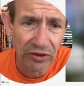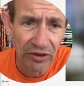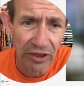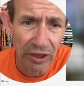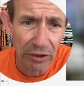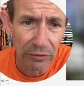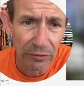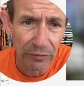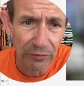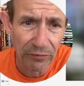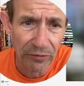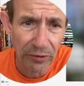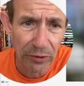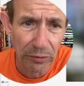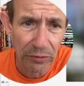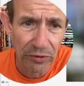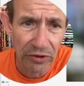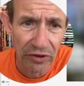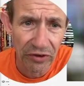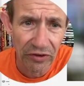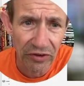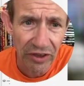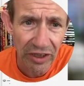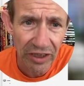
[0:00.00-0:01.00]
Go to
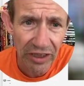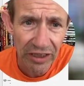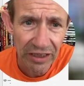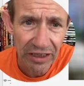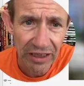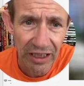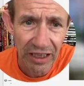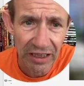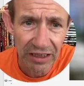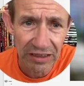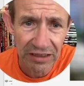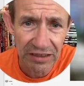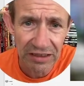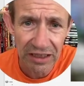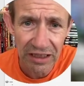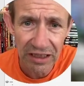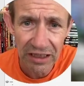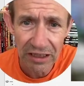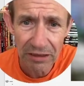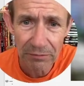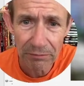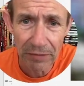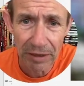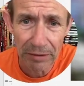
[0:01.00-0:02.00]
filters, colors,
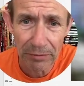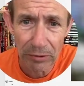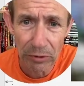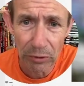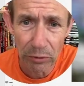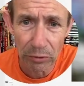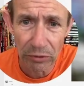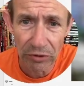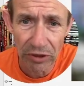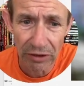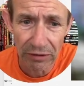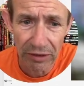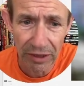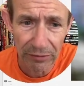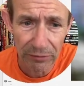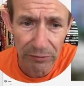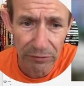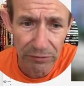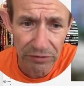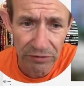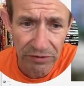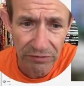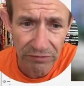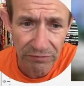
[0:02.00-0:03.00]
maybe auto
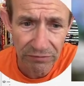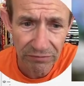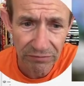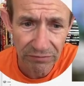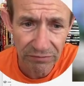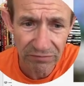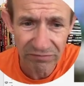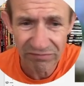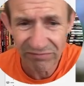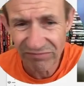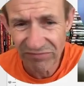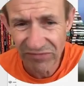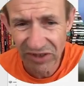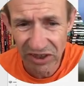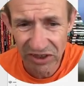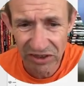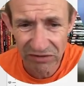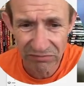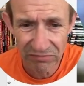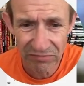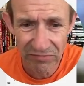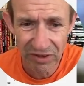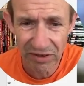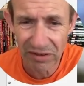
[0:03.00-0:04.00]
levels. Just
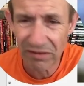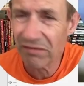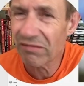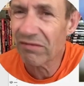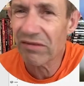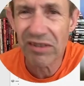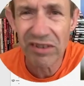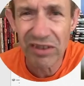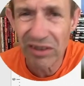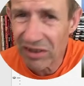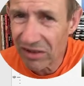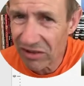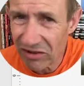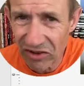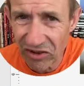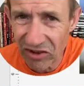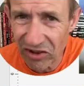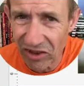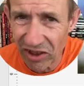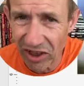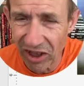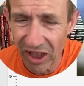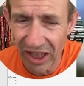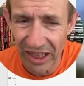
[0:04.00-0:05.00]

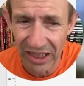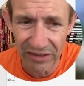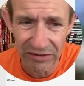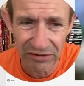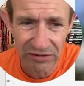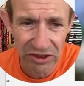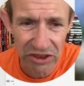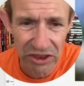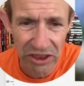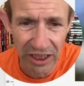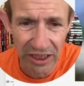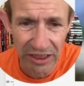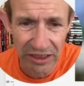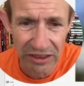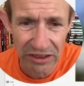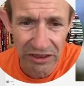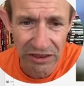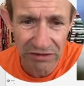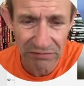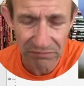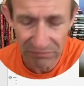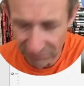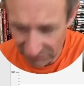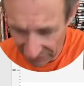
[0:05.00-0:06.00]
slight
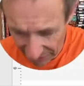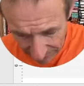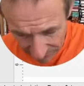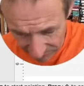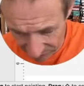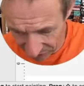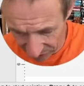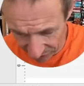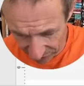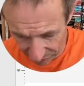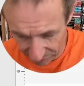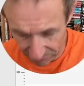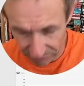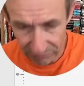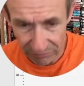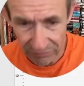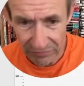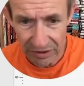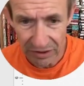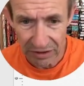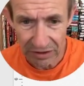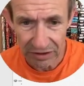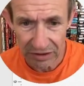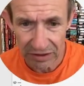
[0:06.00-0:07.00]
change. Up to you.
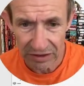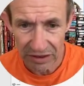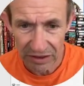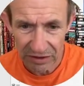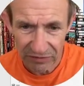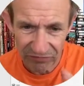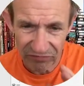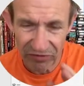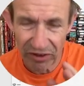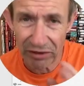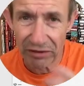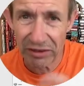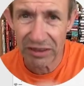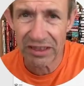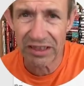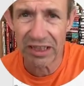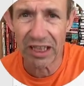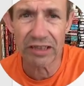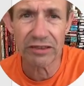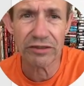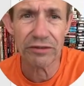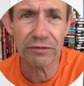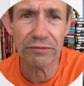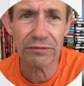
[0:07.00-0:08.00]
Very
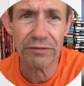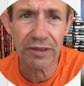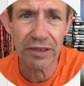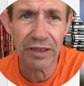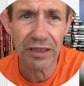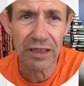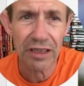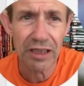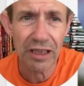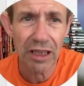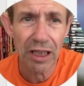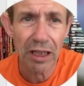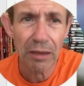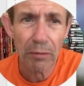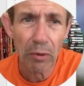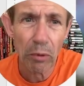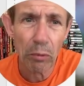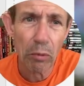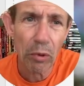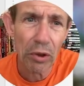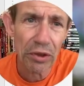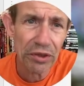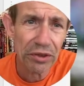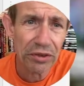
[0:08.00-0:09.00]
subtle. But
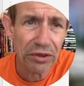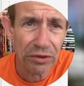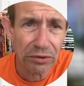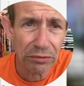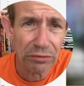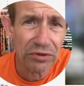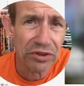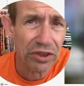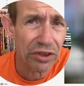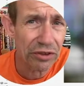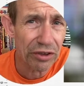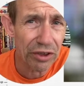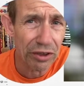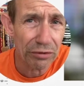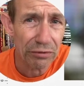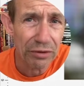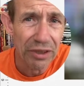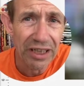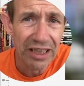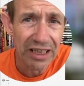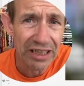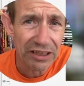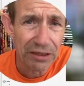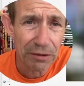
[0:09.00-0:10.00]
what you can also do
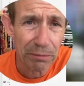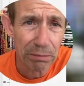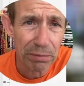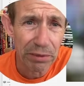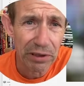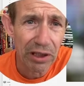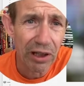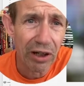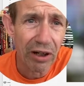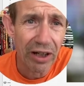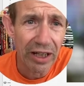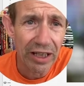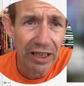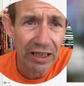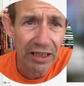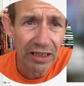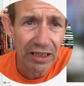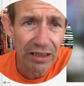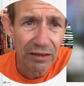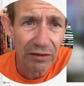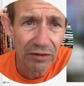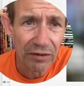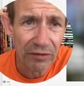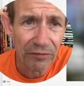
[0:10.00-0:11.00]
is apply
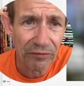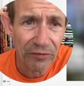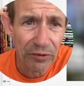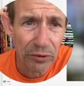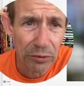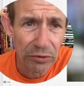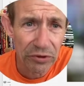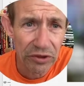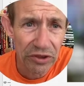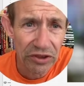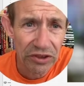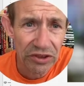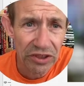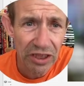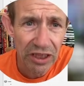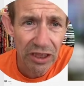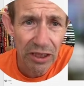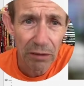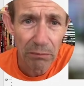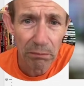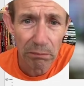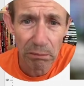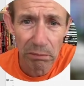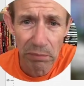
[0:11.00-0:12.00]
filters,
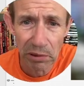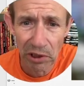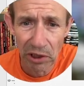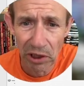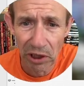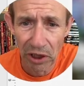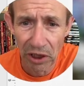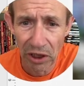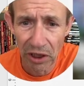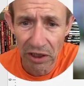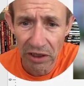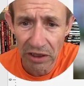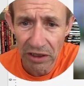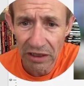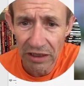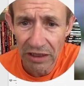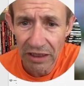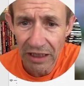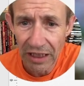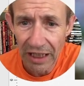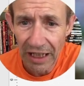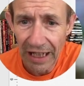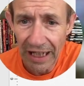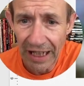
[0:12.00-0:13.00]
blur,
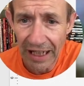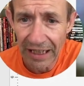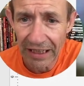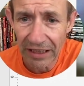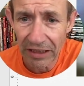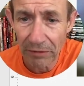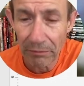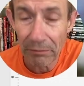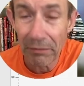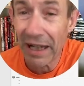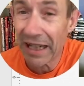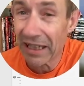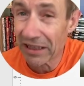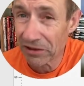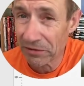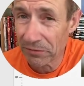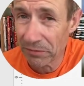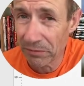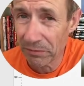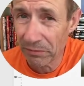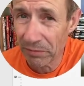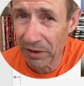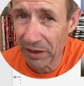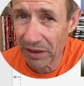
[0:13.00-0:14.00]
and
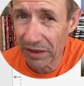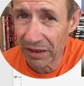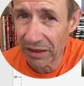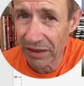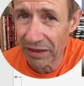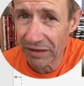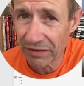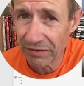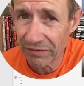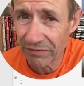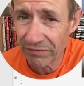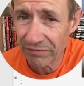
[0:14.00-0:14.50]
maximum blur.